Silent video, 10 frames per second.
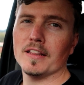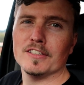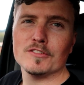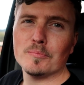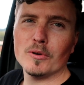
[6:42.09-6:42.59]

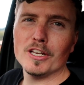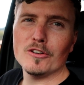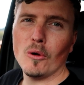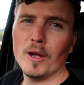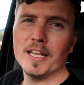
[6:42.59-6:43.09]
It's pretty
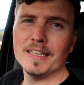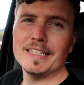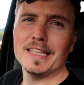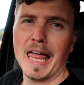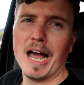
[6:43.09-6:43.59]

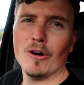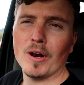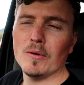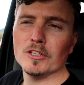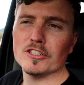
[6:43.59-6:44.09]
annoyingly
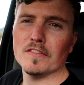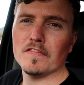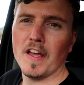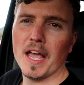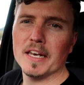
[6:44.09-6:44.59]
loud. I wish the
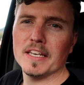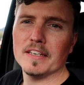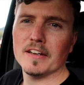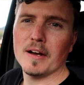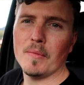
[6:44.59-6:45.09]
fan
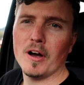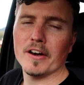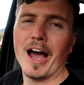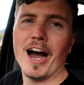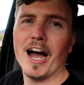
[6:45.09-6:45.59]
didn't come
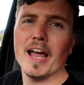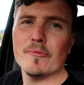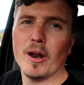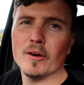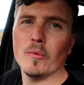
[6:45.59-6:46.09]
on high
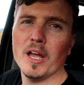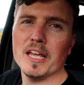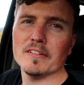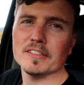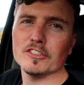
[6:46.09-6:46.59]
right
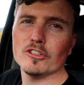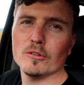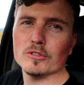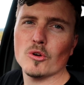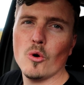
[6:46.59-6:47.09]
away. Like, the
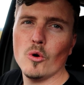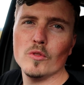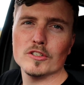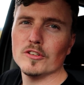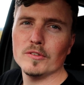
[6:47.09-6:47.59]
truck was
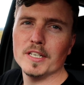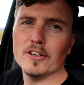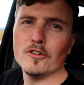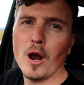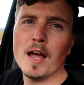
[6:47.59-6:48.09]
cold. There's no need
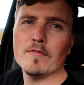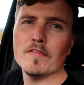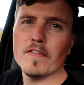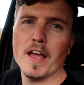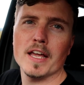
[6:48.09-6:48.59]
to drive
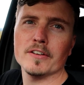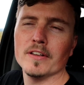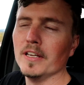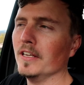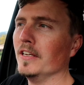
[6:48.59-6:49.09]
the fan
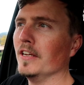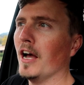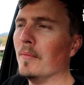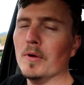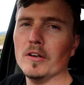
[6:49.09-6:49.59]

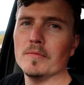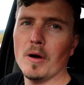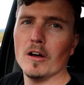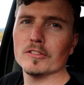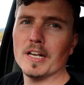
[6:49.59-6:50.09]
a million
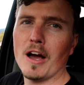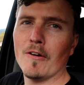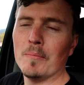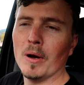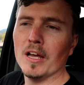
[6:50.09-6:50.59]
miles an
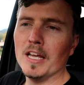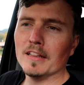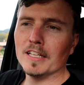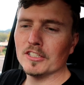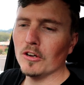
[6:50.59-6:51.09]
hour. But
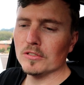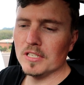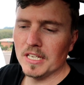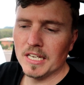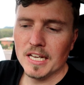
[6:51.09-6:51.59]
let's go
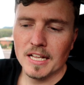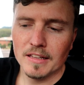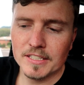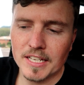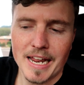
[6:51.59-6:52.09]
see.
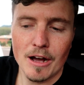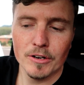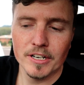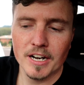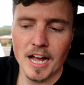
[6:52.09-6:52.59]
Let's get
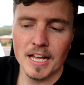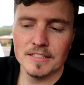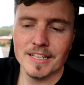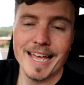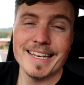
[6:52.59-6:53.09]
out here,
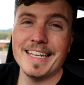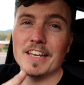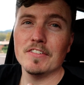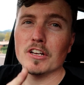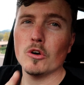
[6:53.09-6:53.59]
guys, and
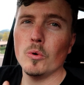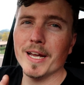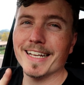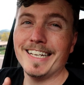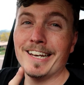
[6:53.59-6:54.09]
give it a
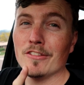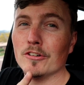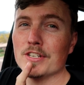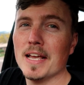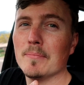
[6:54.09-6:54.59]
quick
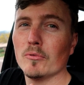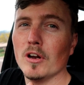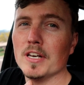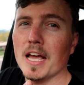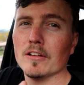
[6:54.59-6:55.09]
another temp
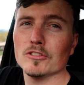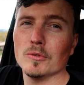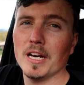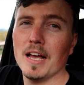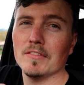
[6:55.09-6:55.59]
rundown.
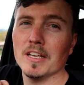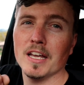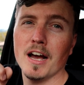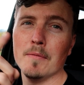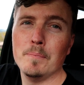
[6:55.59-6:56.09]
So we're gonna have
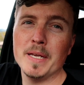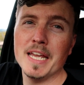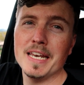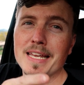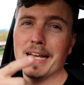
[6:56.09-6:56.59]
like a
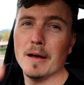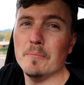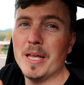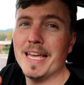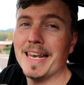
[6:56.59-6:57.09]
beginning, a
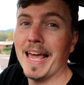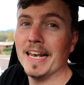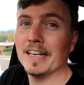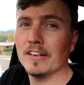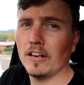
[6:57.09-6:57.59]
mid,
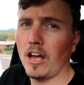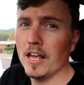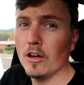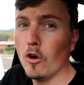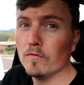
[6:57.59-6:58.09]
and
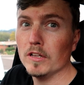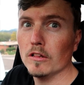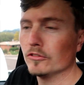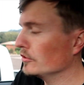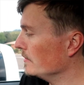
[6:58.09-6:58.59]
kind of hopefully
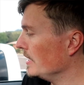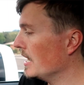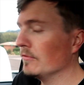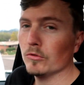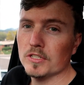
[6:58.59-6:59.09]
closer to the
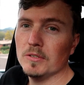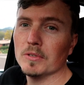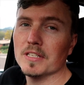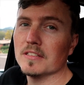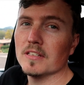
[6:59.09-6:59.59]
end. We'll see
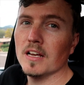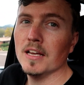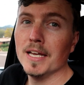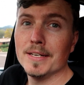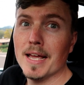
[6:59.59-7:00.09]
what this
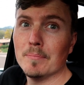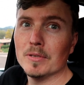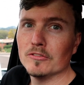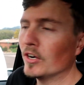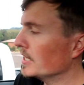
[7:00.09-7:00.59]
temp
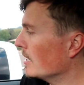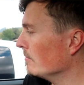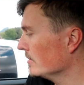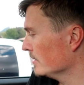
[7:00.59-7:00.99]
is right now.